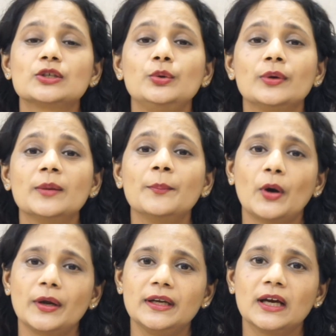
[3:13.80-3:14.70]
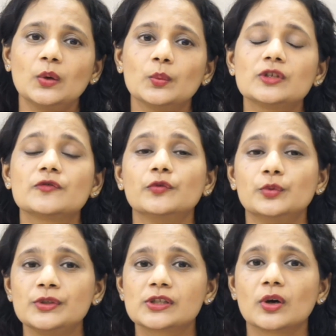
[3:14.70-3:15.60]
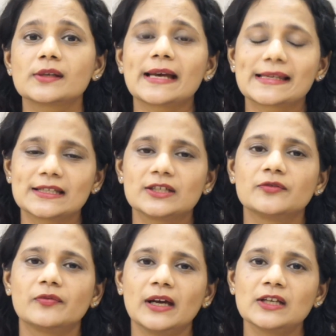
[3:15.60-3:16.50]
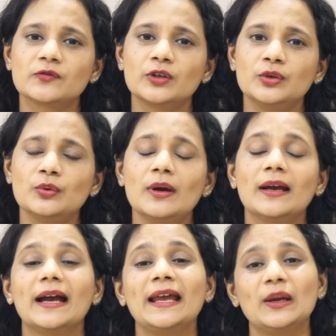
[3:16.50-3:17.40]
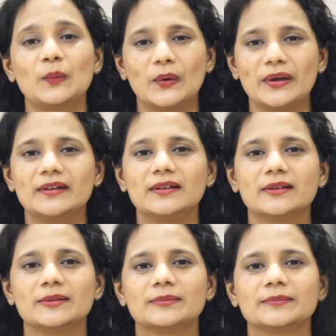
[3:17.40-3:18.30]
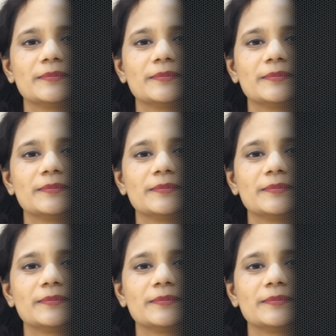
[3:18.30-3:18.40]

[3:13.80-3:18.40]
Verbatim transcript: so you can point out which foods cause acid reflux for you and avoid it.